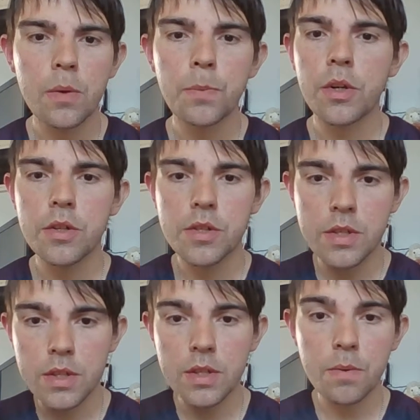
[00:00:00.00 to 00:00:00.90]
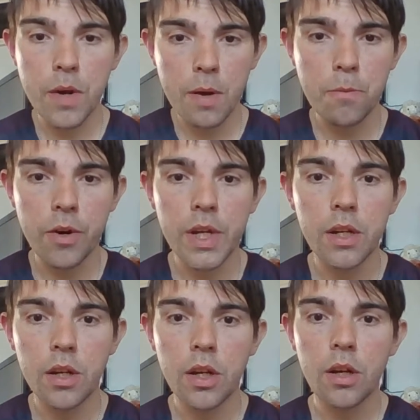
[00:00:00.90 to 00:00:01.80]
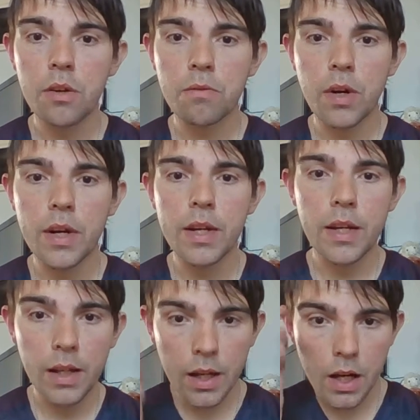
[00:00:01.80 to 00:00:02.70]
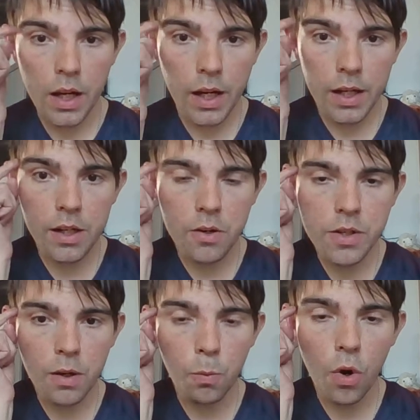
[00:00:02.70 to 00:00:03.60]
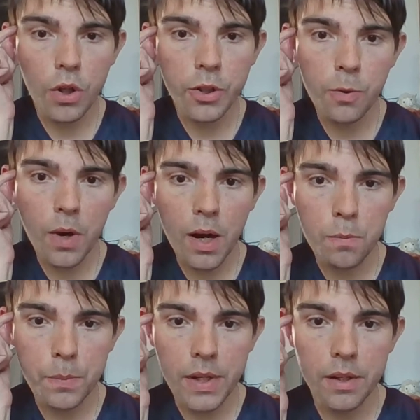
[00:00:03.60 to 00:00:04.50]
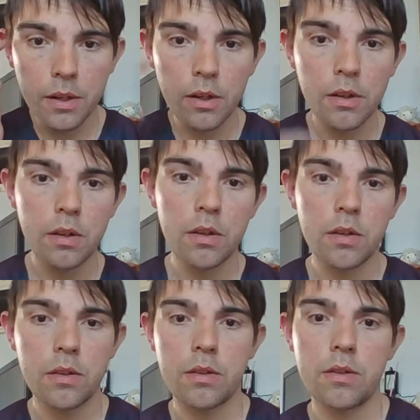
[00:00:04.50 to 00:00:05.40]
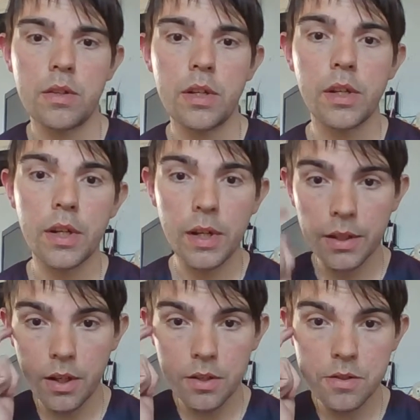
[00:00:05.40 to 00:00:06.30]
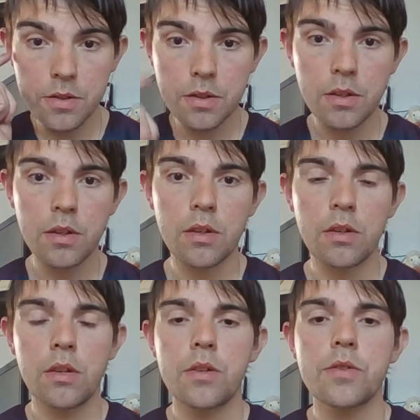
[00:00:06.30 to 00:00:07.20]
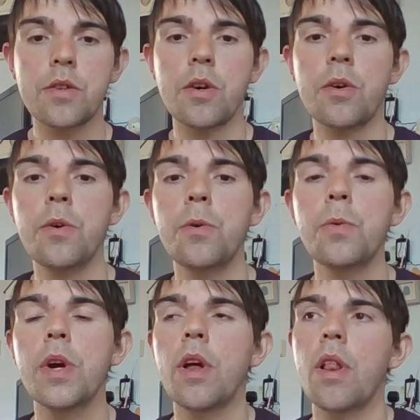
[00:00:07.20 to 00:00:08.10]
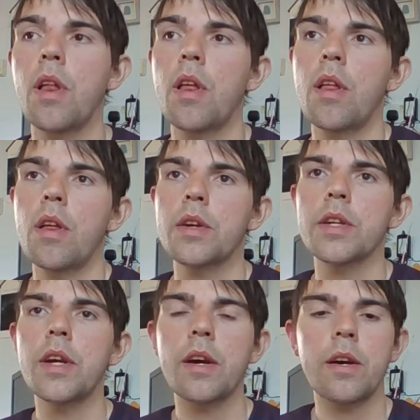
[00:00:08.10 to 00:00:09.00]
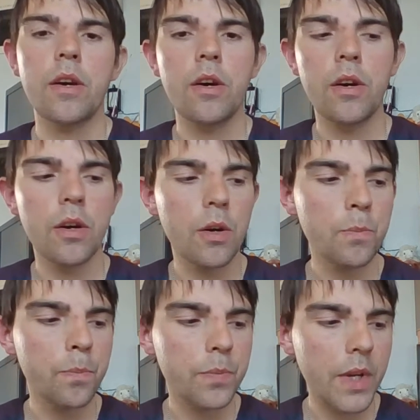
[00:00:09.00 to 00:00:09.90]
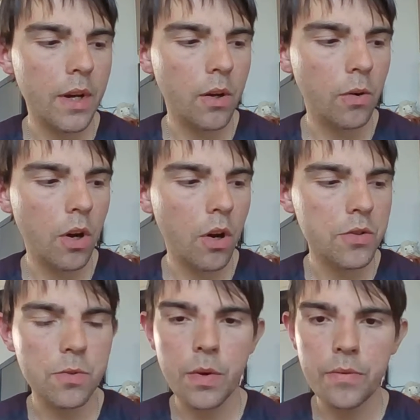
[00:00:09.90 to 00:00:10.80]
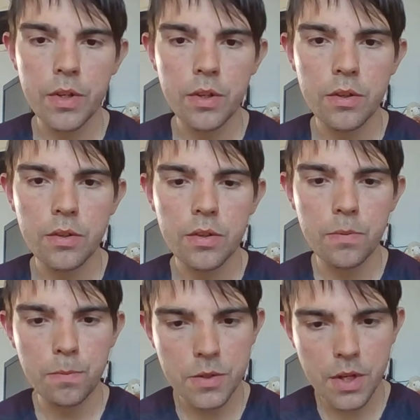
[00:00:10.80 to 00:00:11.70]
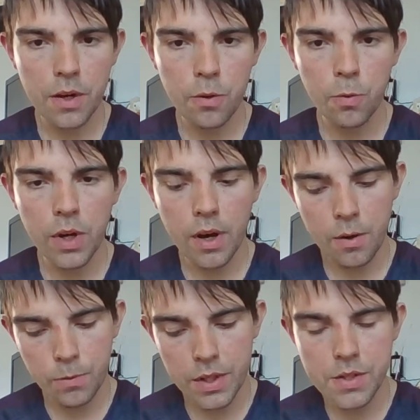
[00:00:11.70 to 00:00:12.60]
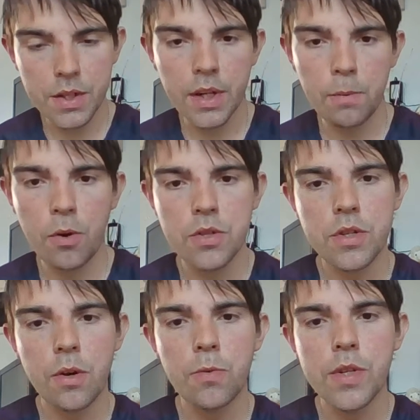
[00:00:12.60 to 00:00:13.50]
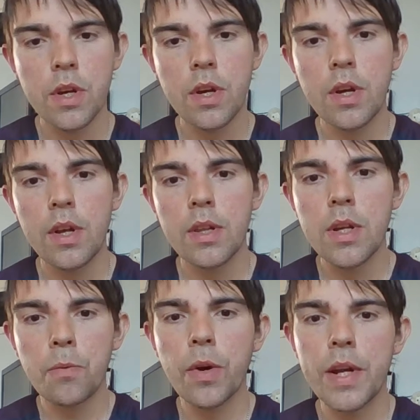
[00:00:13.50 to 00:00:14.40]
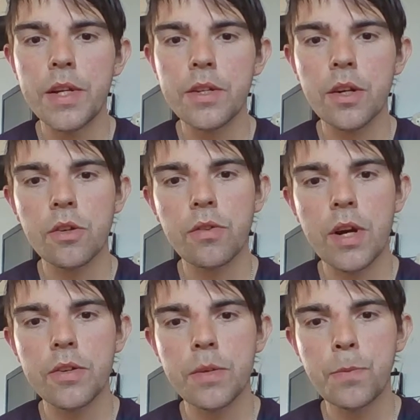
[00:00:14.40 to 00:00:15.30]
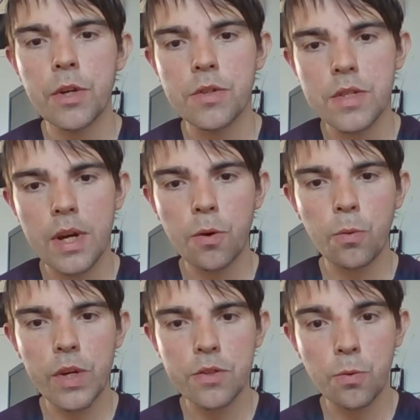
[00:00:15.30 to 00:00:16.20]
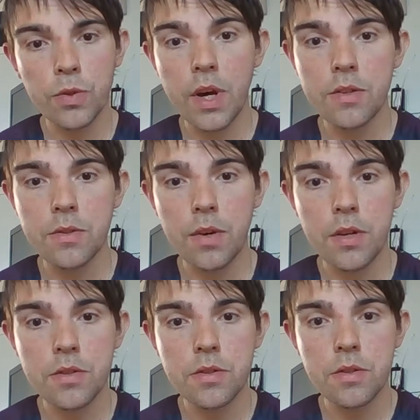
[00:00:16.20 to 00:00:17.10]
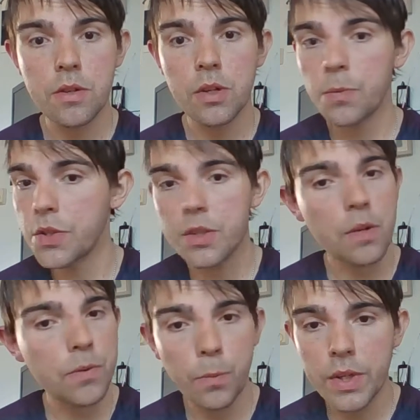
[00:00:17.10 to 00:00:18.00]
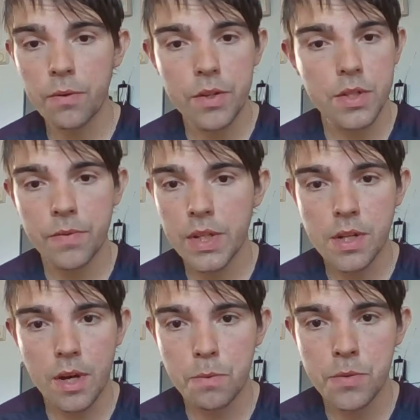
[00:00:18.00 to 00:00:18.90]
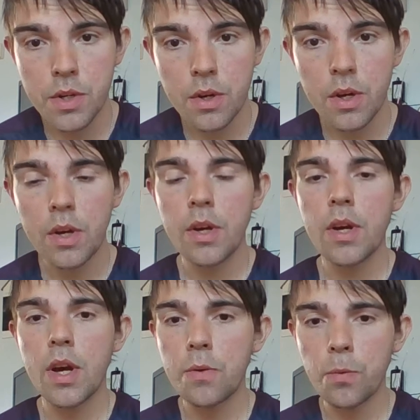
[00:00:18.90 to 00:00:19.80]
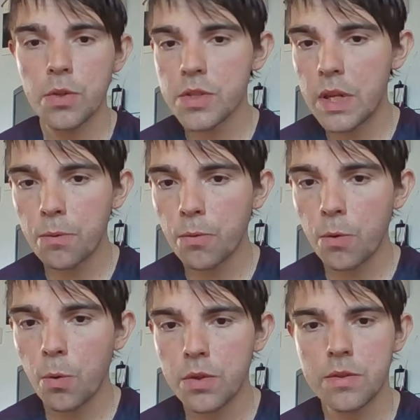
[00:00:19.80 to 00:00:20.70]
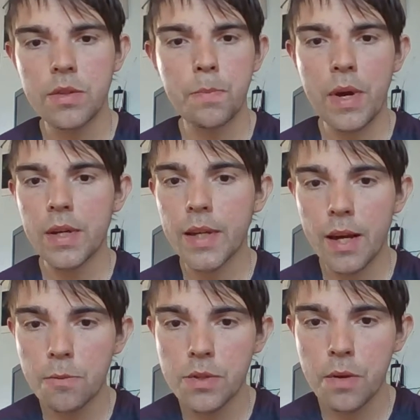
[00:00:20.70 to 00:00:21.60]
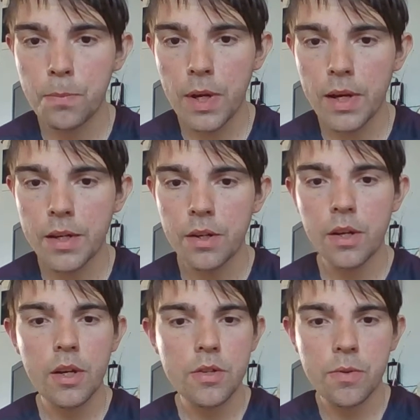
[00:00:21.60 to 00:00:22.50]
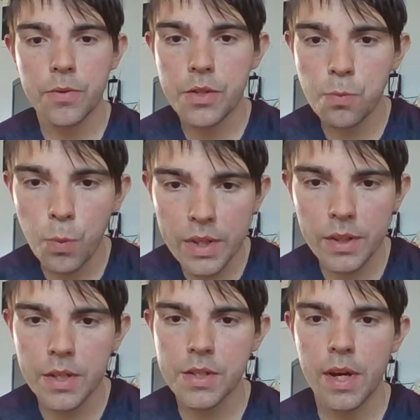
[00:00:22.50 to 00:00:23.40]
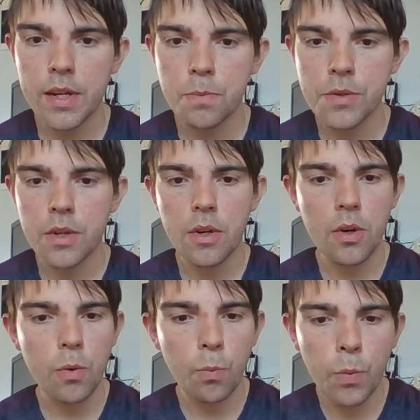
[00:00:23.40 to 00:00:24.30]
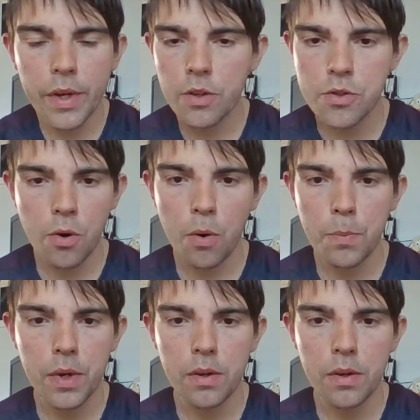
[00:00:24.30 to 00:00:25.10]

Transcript: Because Emery, right, he knows how to work you out and beat you. He does. So, yeah, now Arsenal, Everton, saying all that, we need to keep ourselves level-headed and grounded because now it's all down to us. We just have to win the rest of these games. Everyone's level on the amount of games they've played, so we just win these games. We are top.